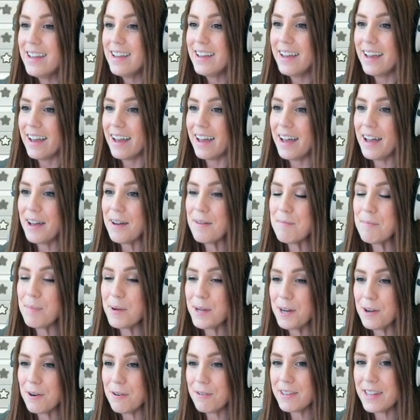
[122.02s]
um,
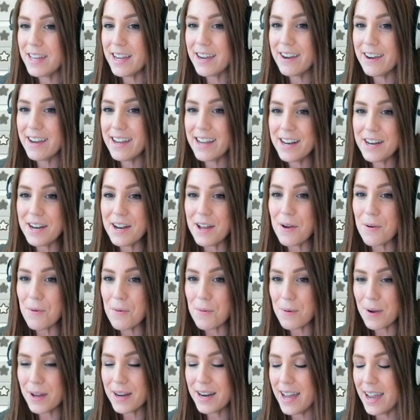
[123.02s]
but over there in
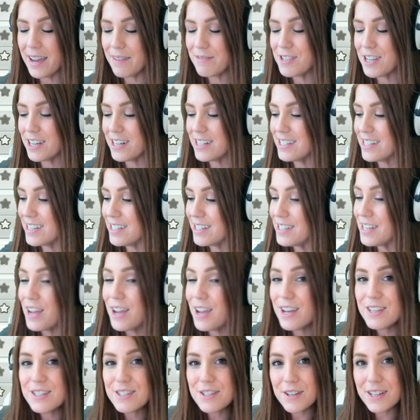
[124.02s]
OneHive Genesis.
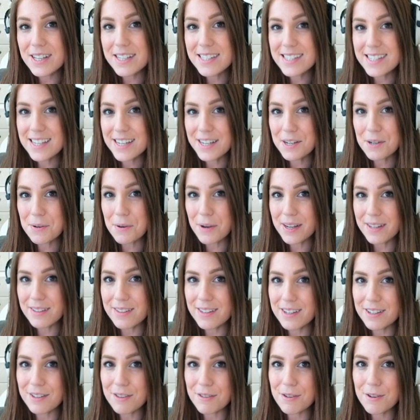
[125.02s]
So let's take a quick
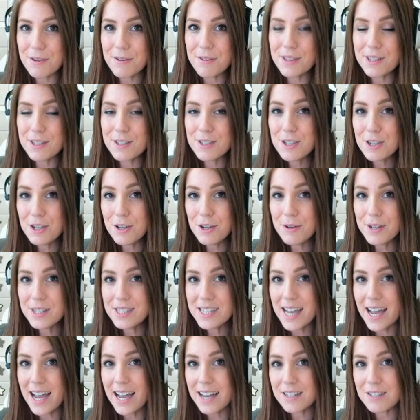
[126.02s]
look through the two
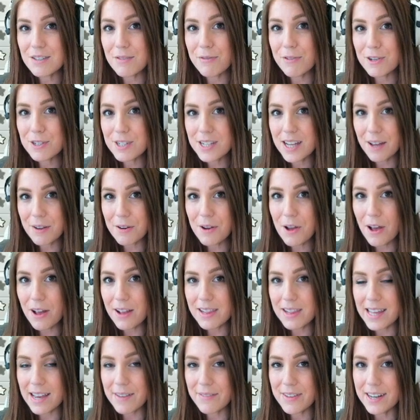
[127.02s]
attacks for Town
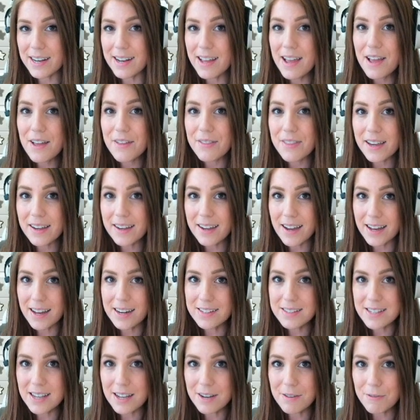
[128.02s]
Hall eleven that
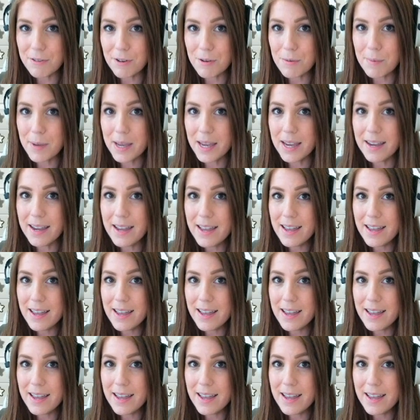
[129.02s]
got it done for me.